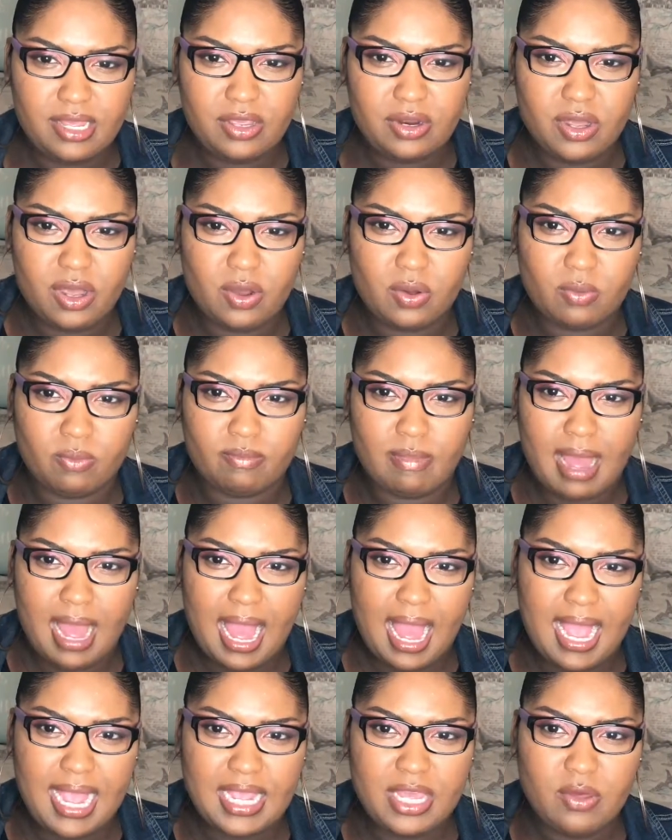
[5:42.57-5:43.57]
you know,
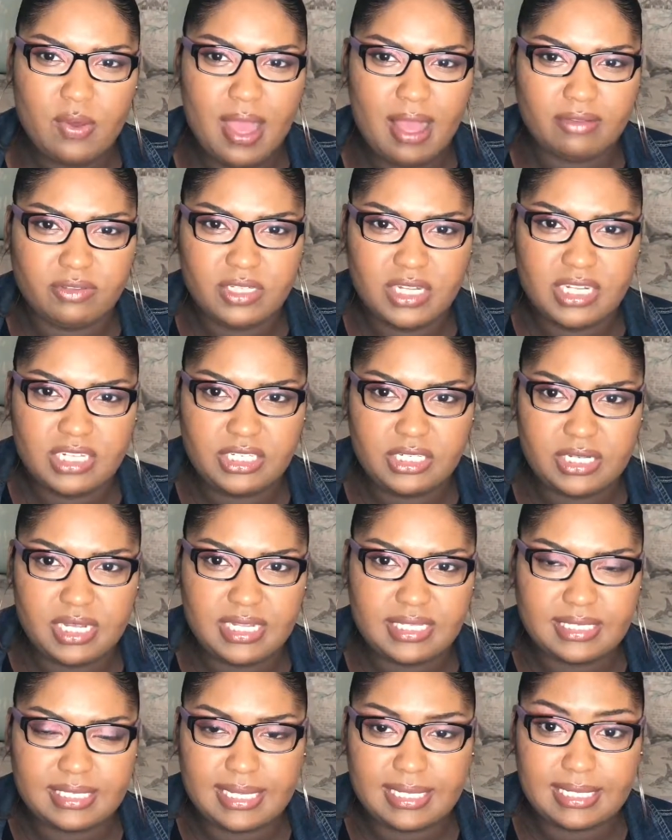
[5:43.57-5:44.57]
mine, you have to adjust